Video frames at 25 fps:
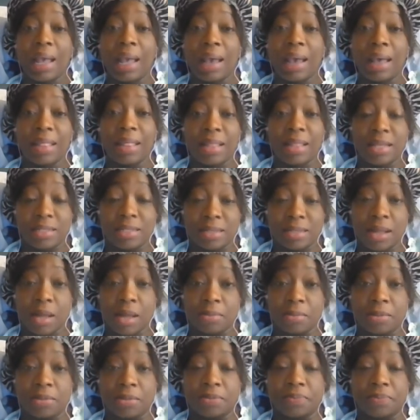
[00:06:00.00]
And they
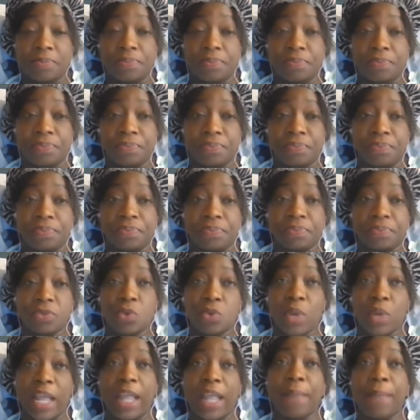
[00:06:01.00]
stopped.
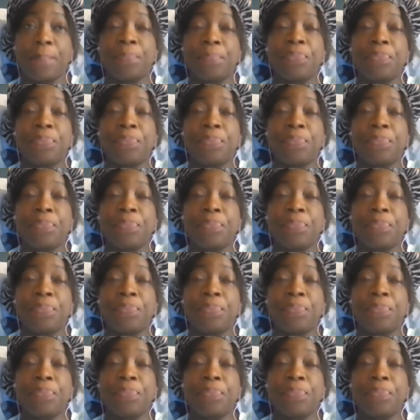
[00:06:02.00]
Okay?